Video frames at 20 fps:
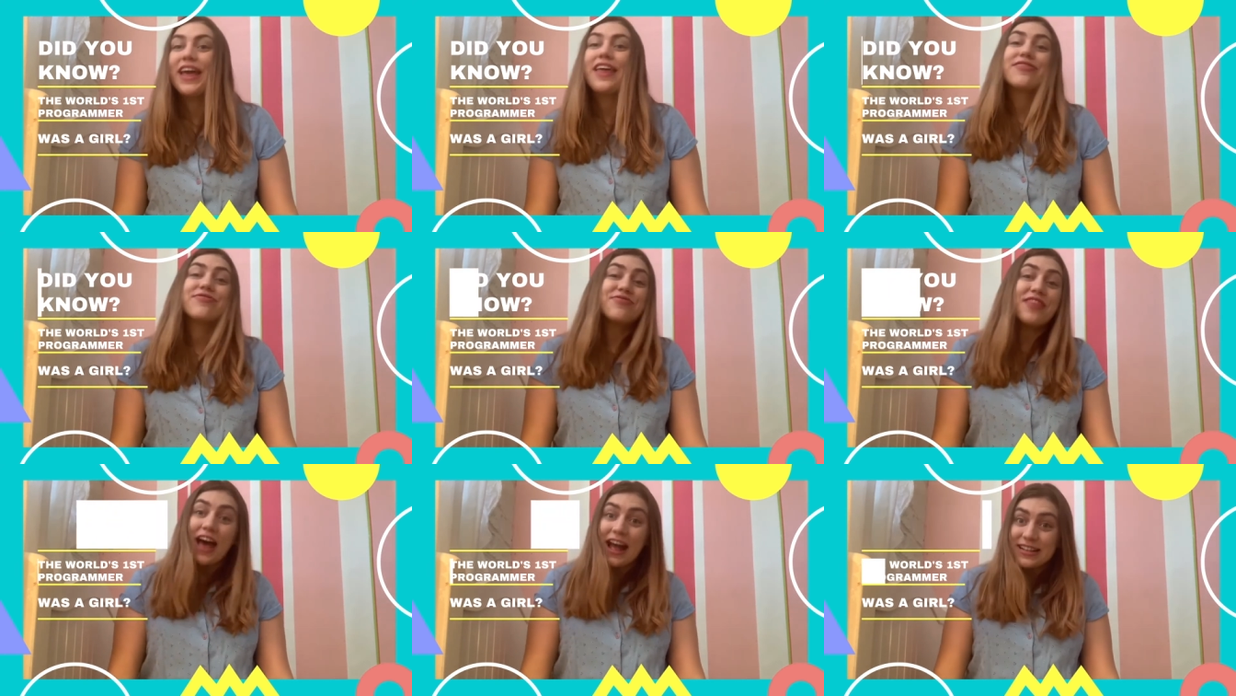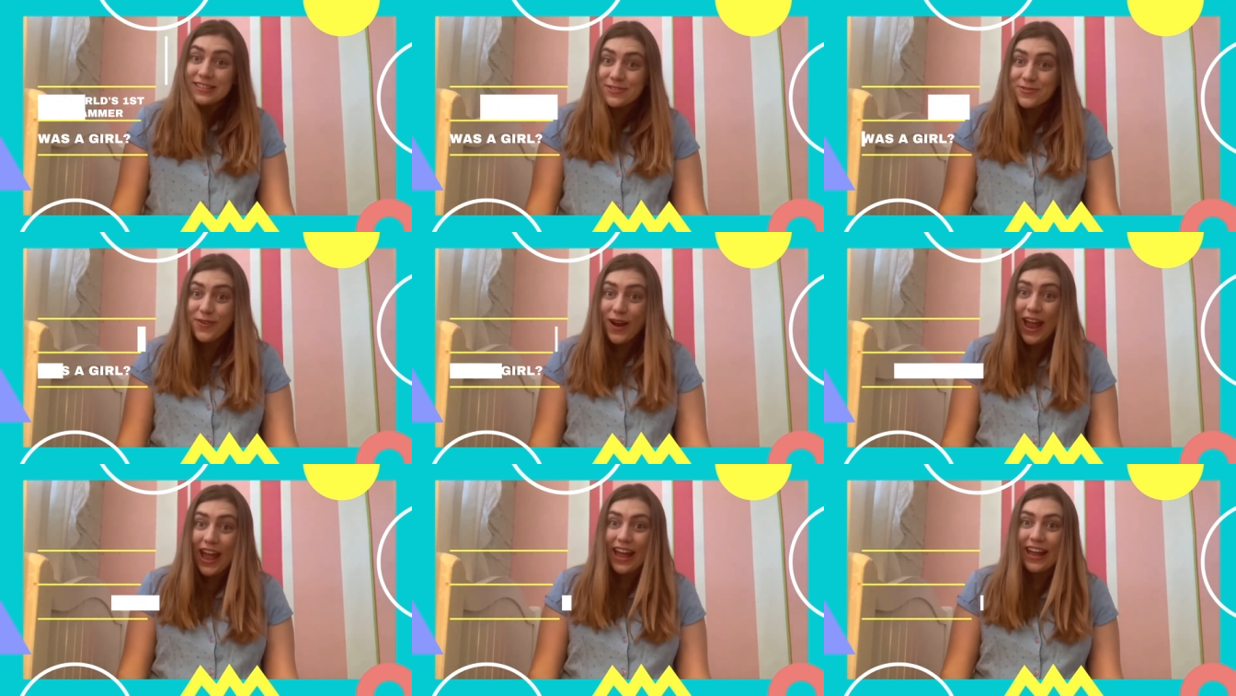That's
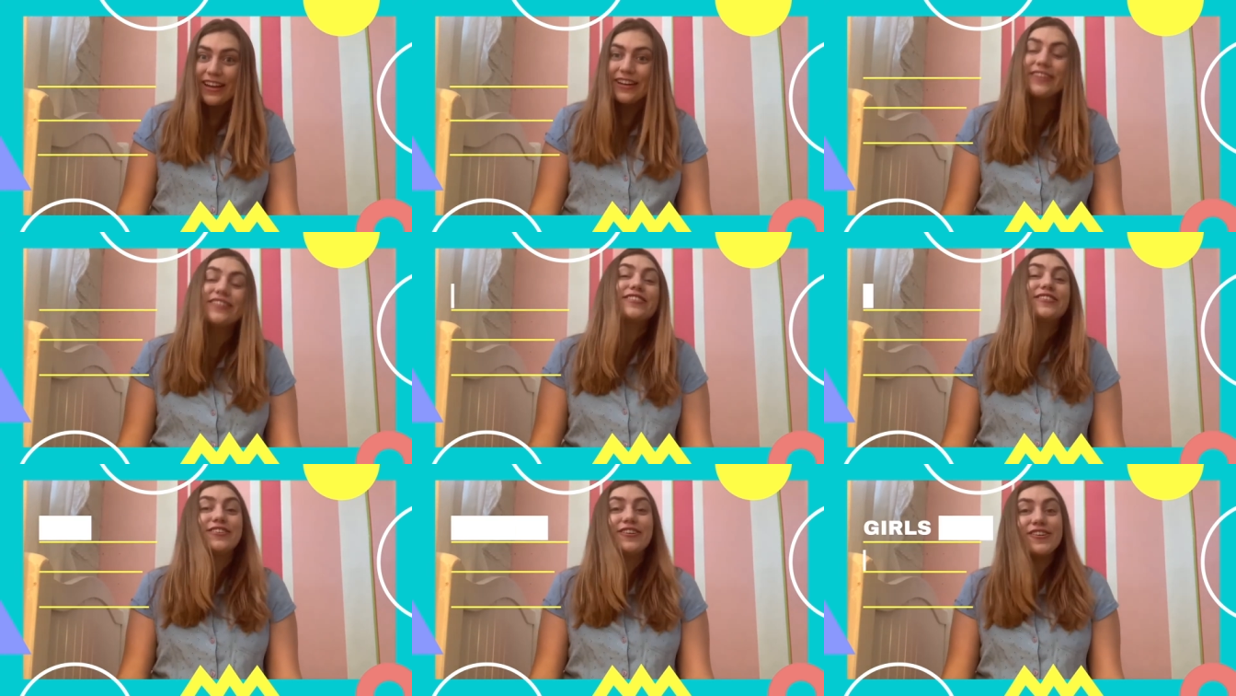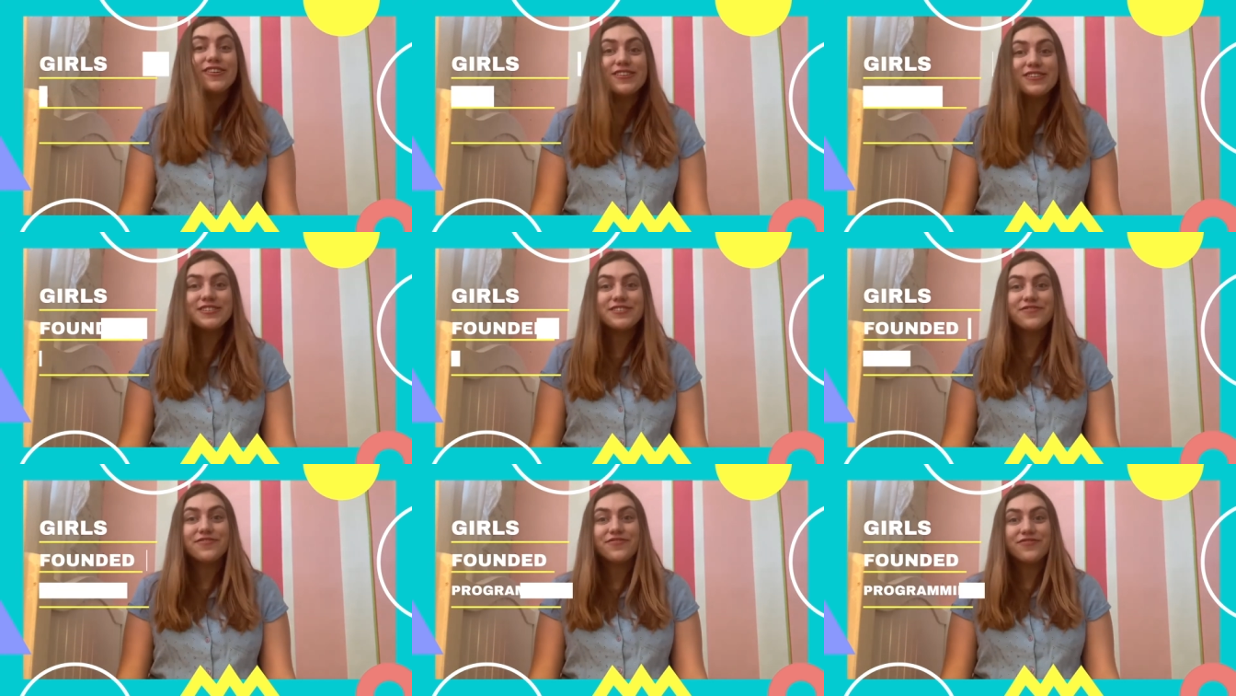right,
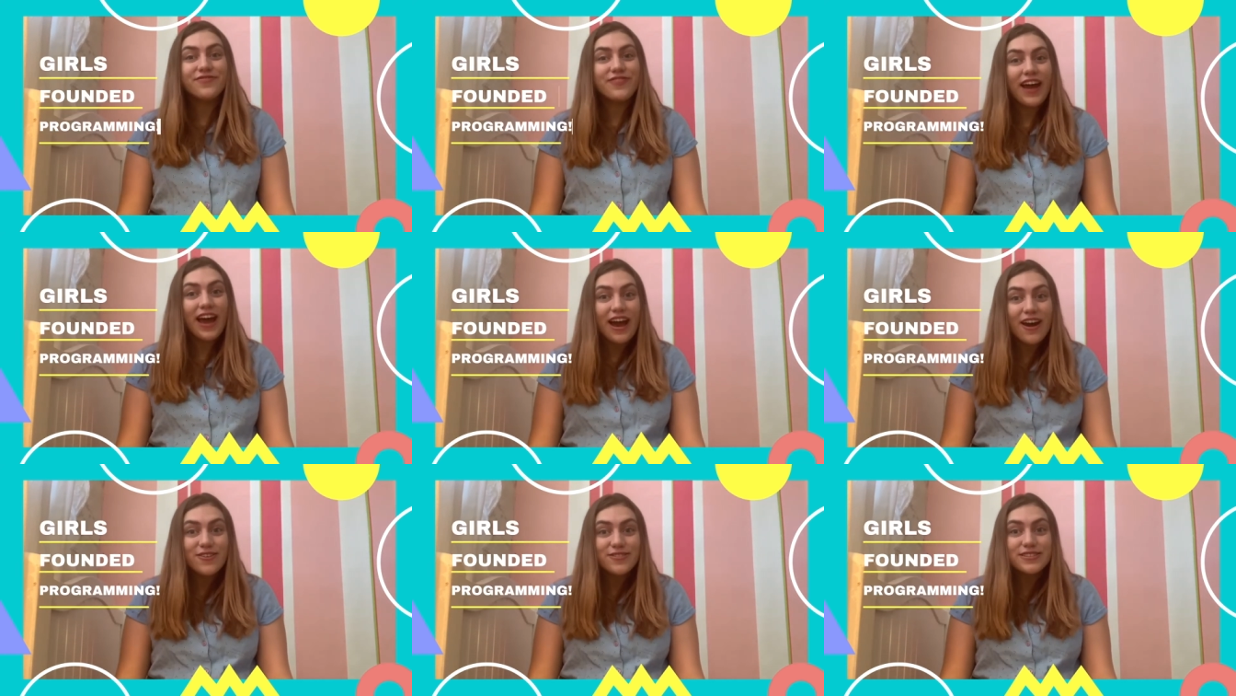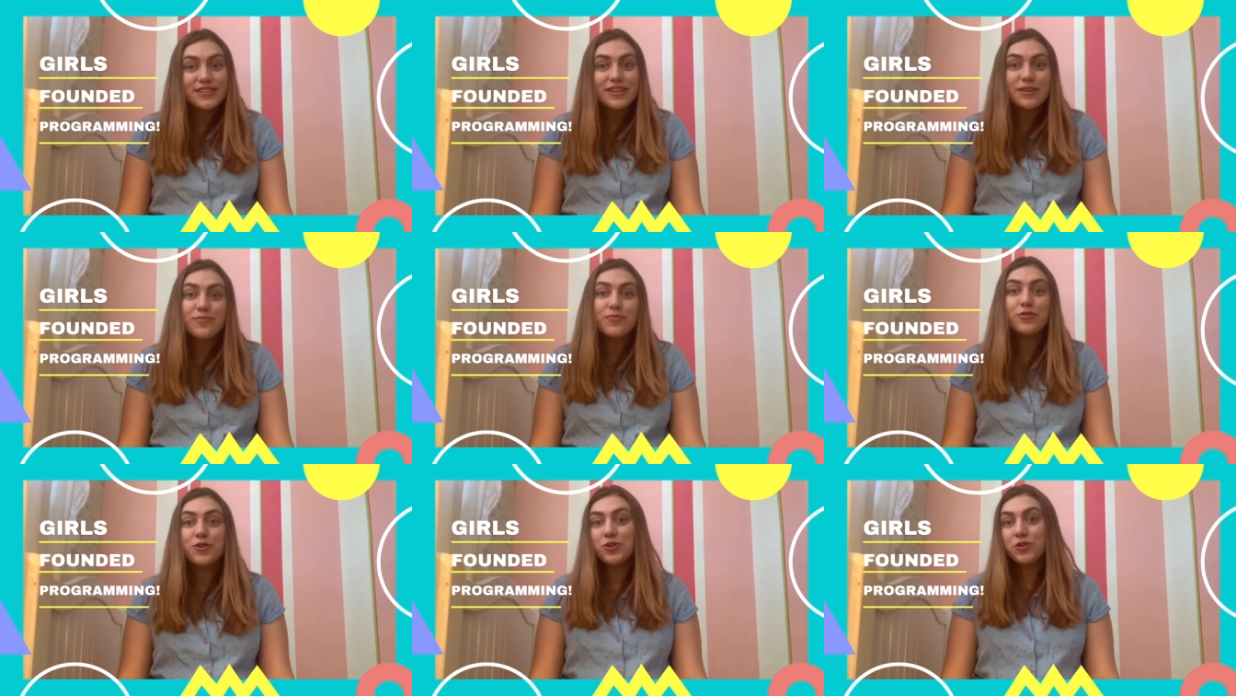girls founded
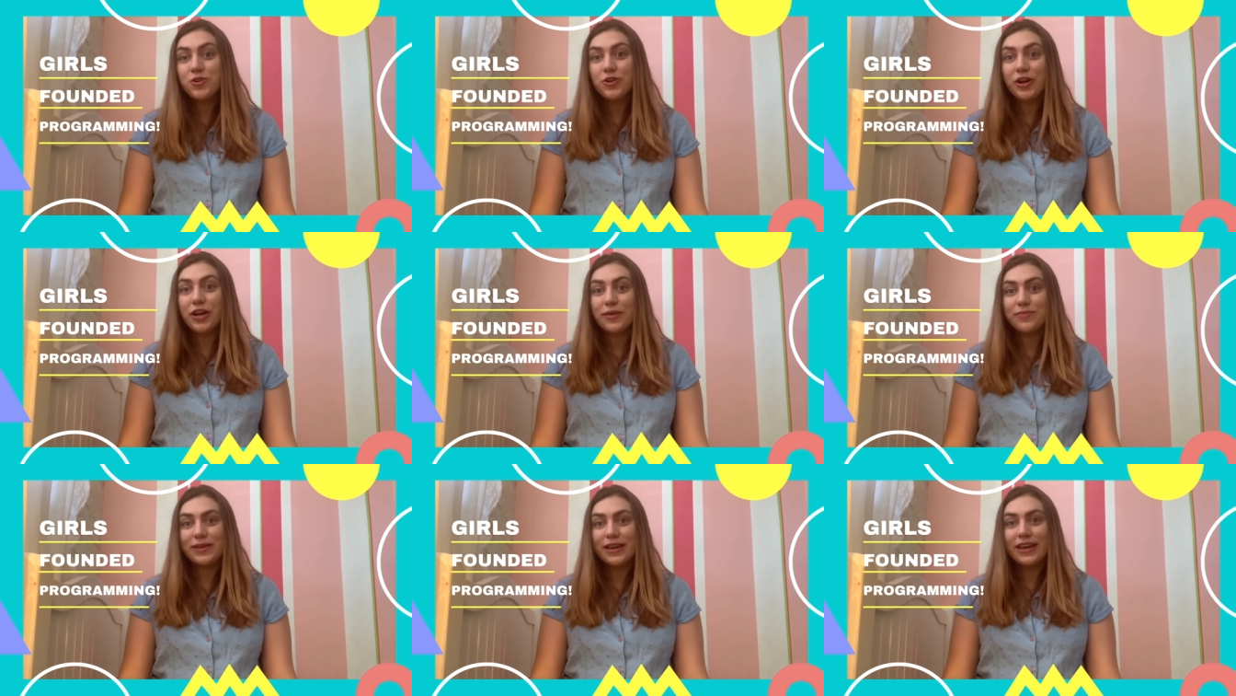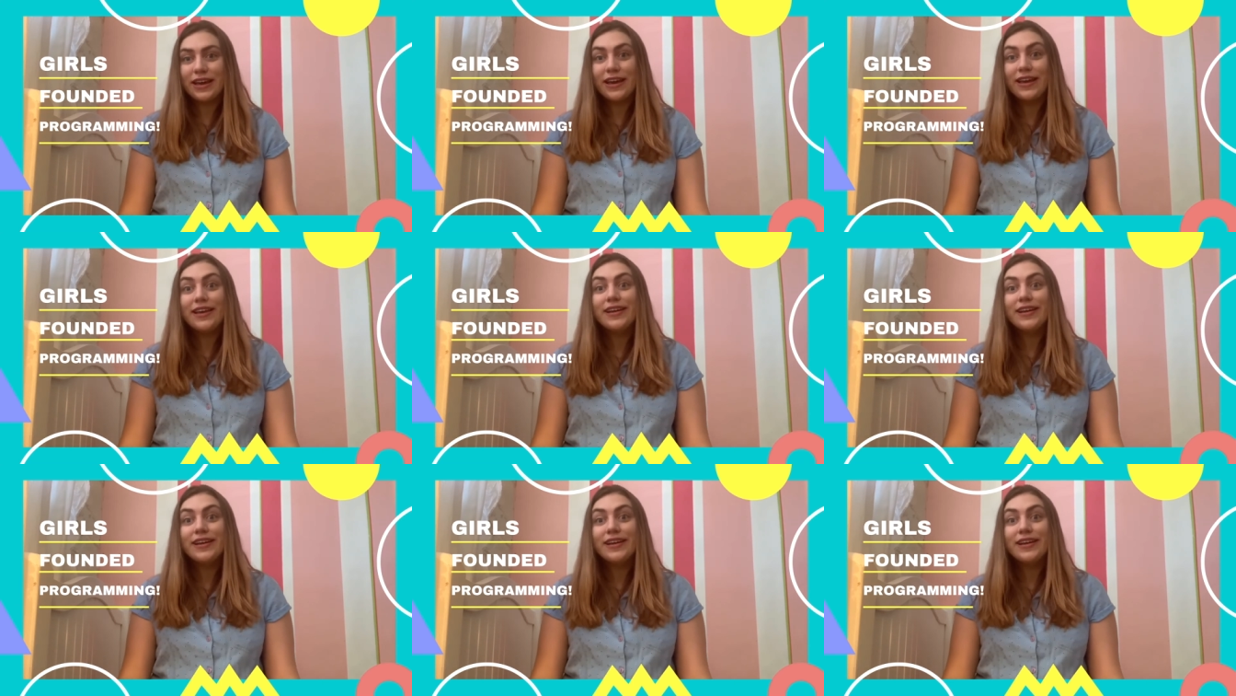programming.